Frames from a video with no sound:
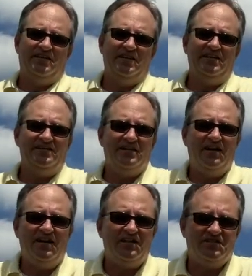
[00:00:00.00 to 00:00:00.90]
He
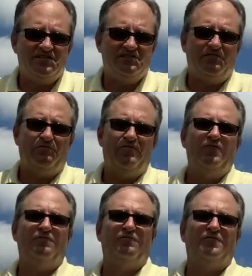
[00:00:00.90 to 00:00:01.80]
does
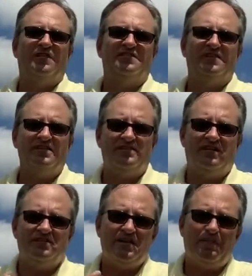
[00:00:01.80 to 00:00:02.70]
feel for us. He
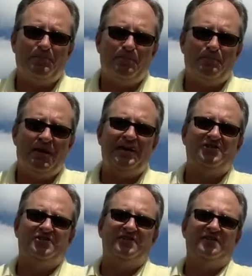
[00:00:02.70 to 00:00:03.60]
does have
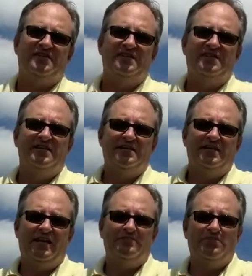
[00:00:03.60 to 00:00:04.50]
compassion
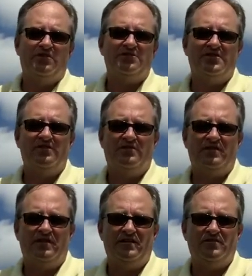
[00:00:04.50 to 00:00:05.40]
and mercy
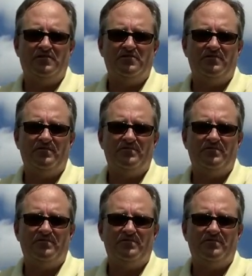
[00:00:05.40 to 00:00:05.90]
on us.